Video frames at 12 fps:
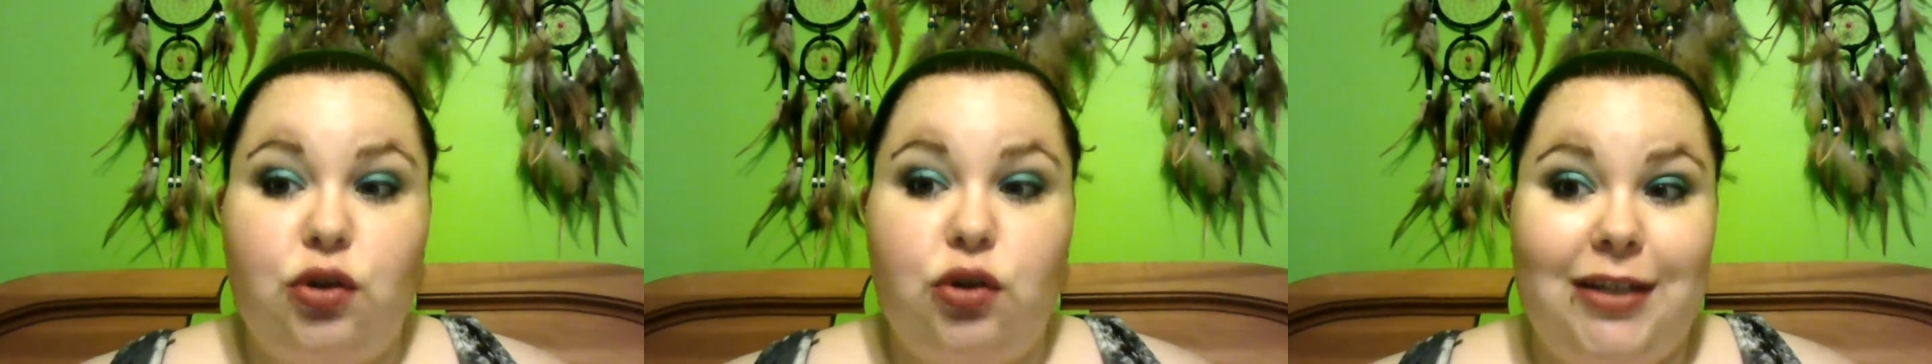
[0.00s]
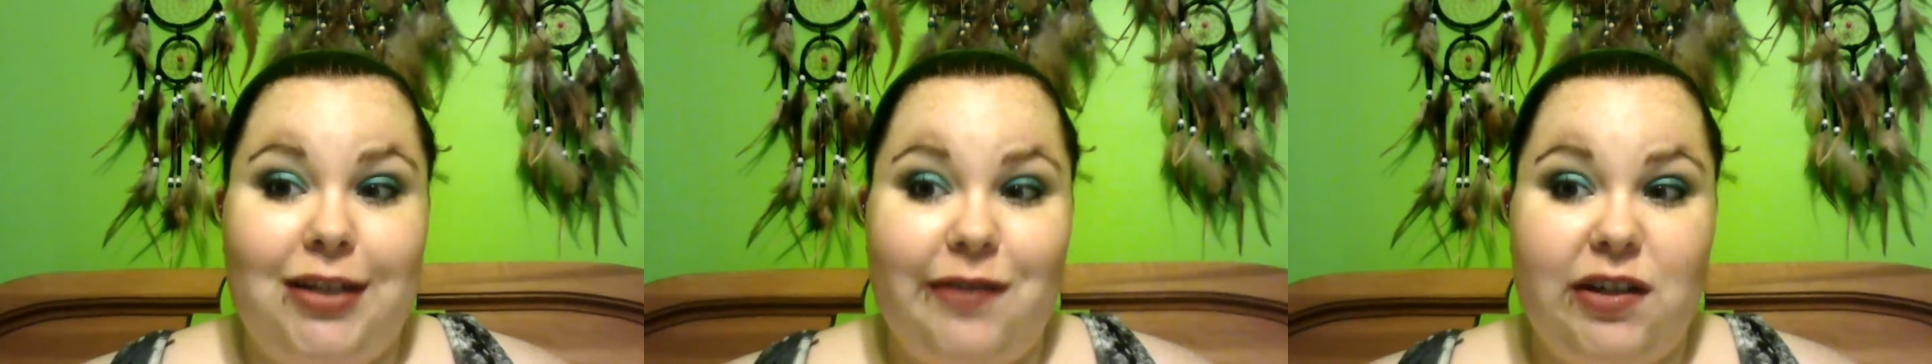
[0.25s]

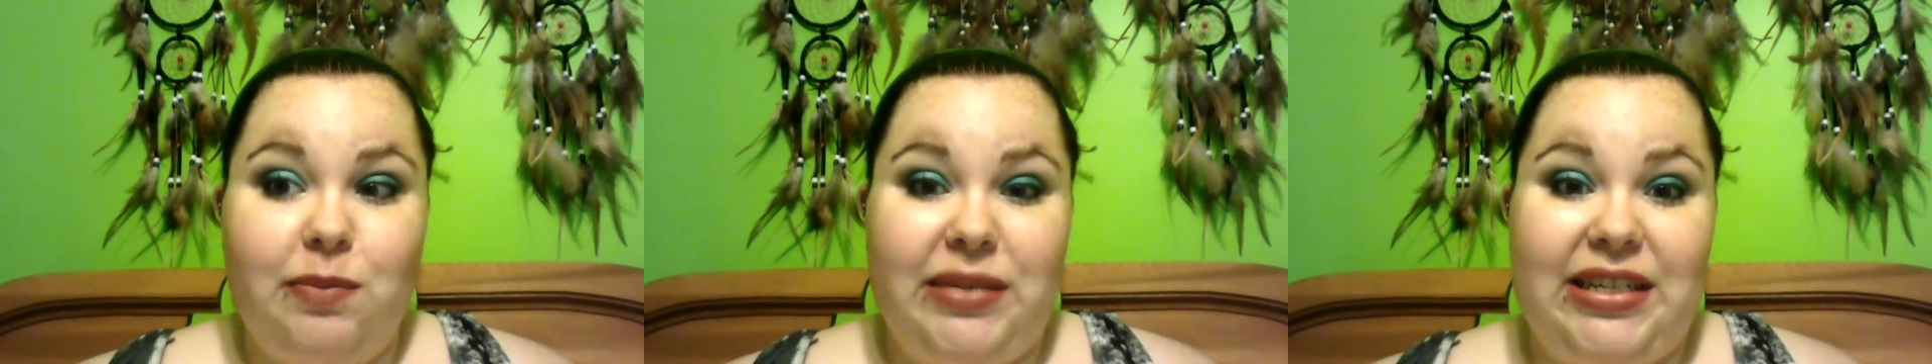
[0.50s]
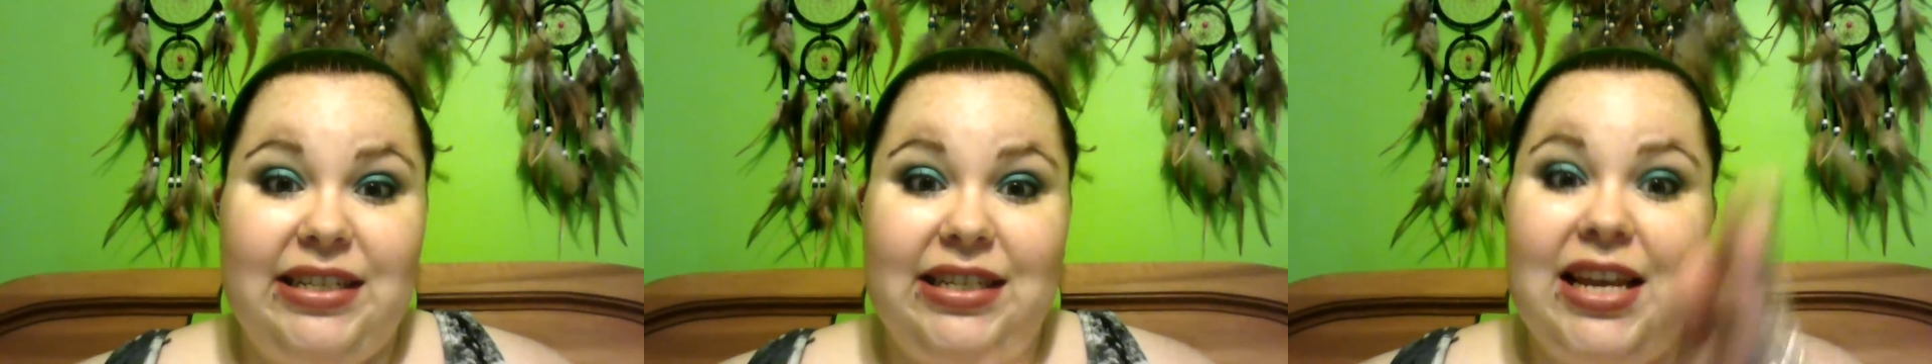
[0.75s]
Transferred
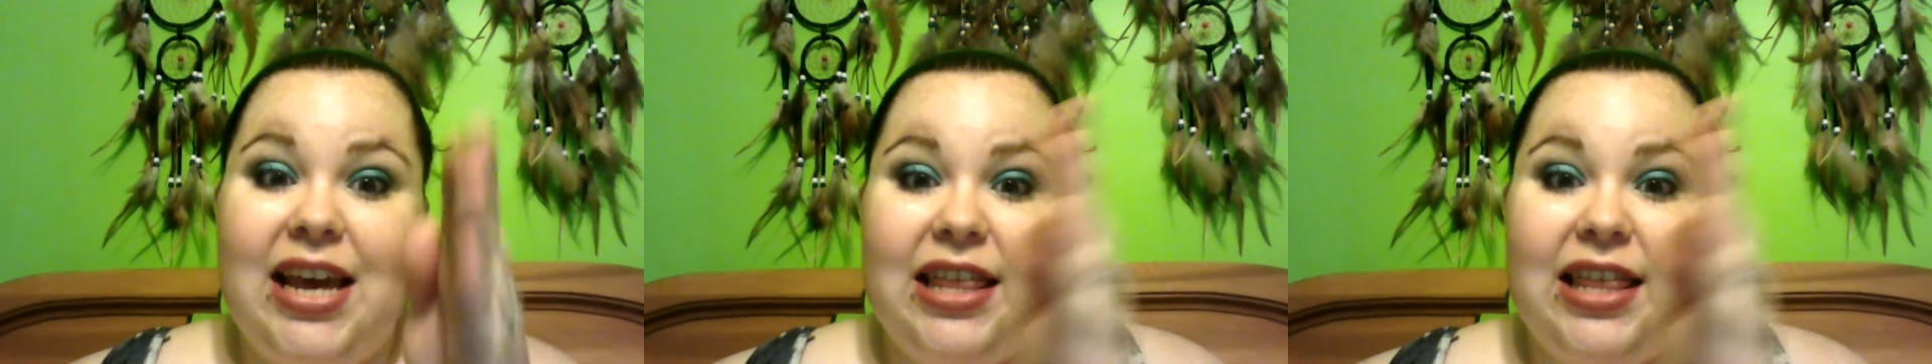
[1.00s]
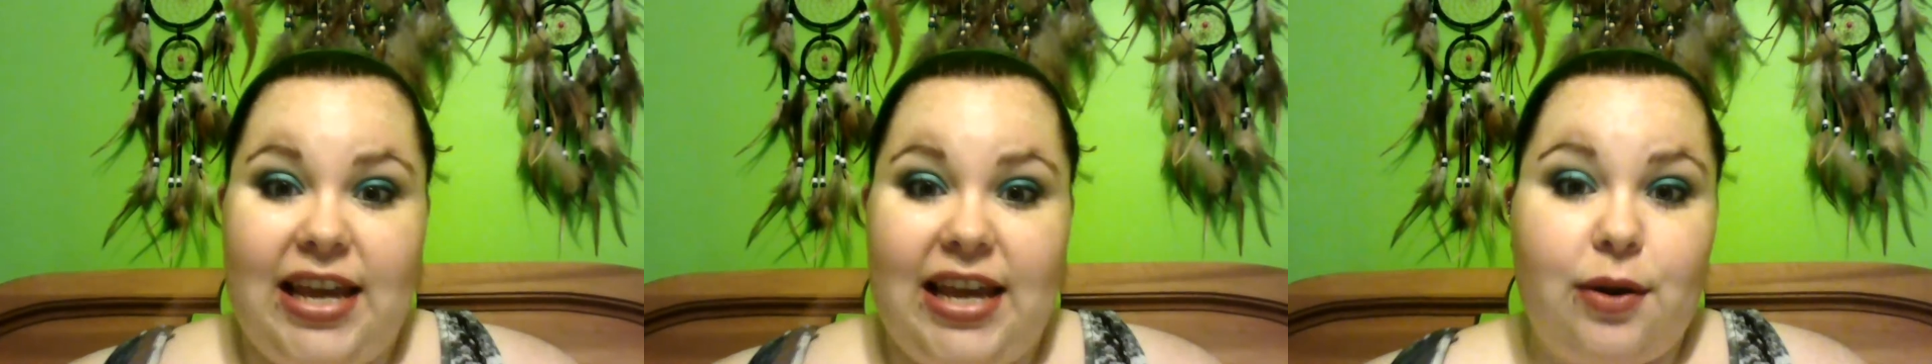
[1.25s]
means
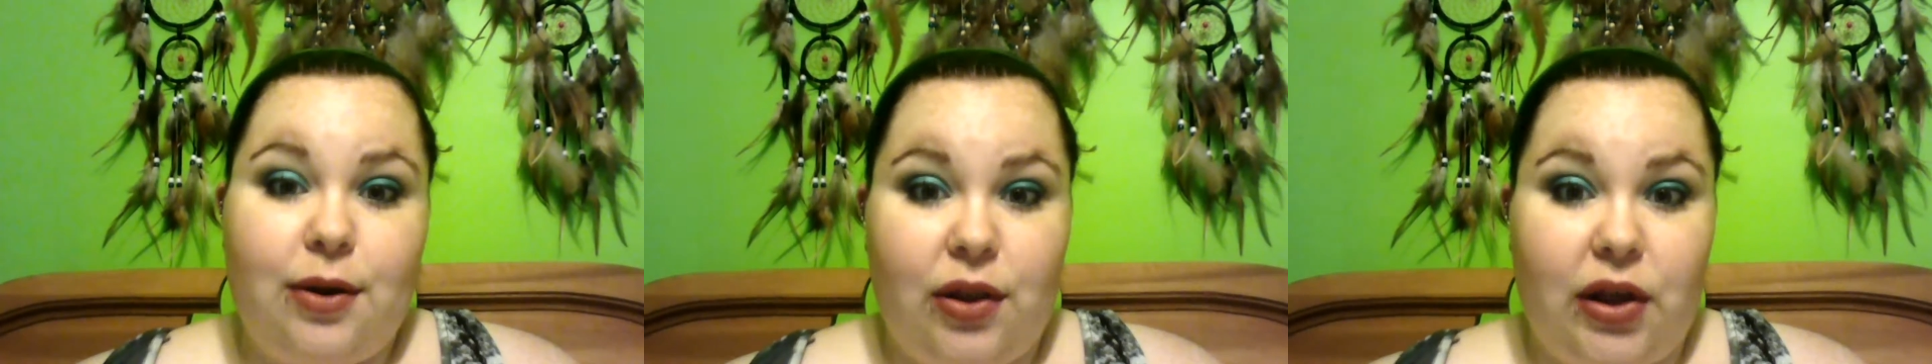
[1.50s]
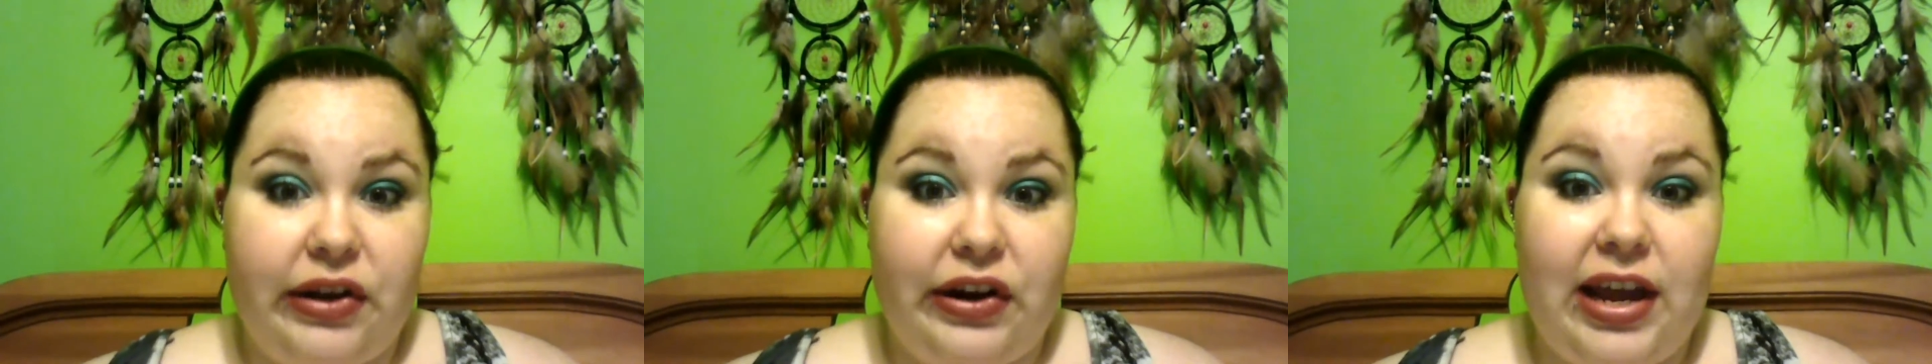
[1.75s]
they no
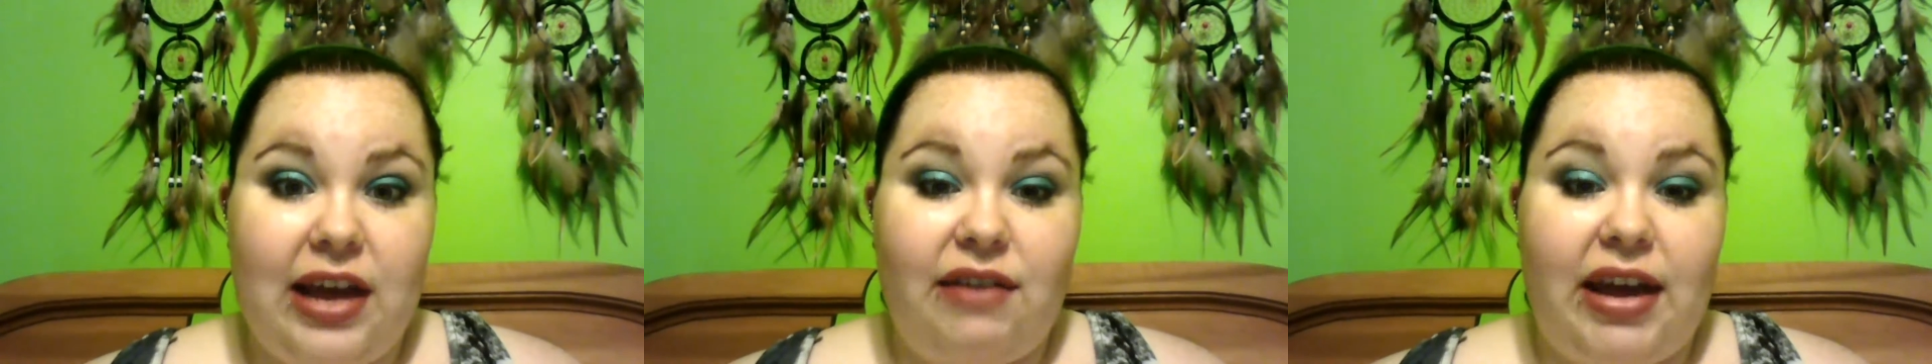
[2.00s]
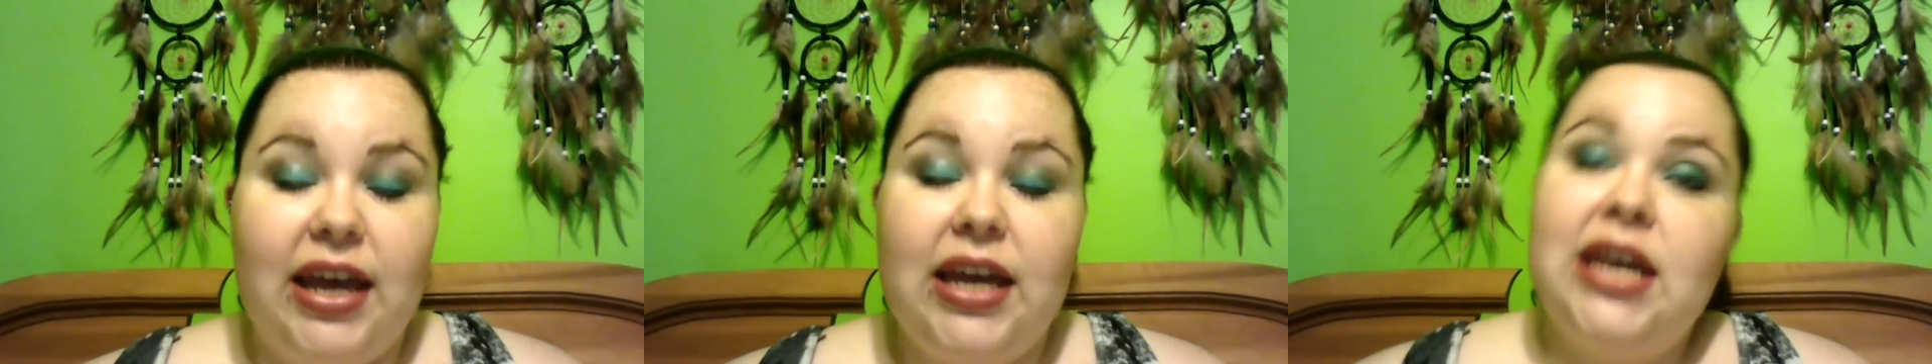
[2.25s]
longer have
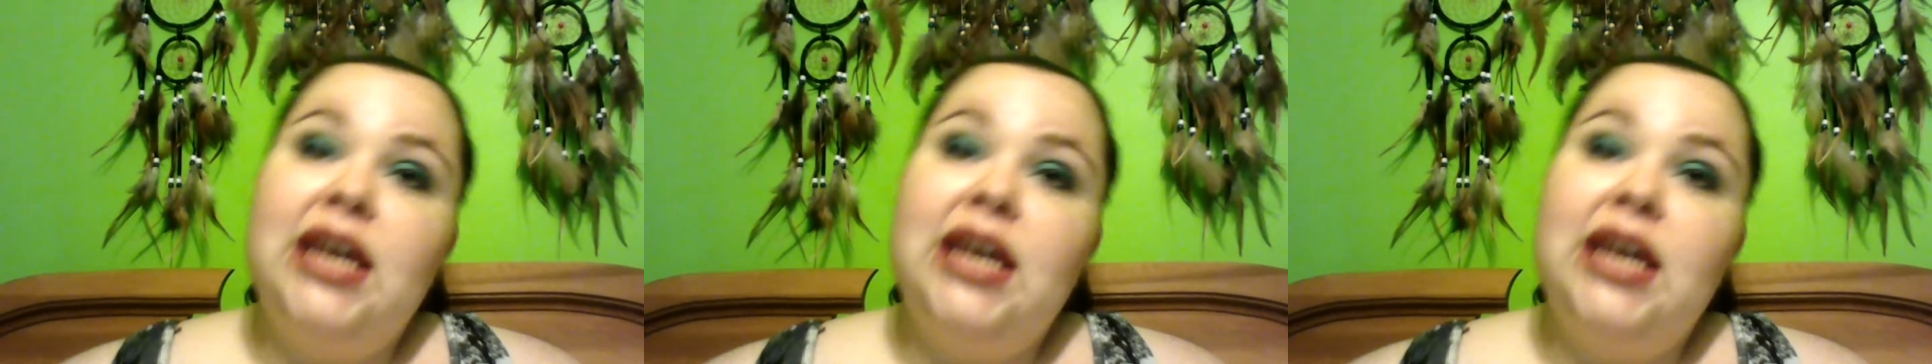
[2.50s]
it.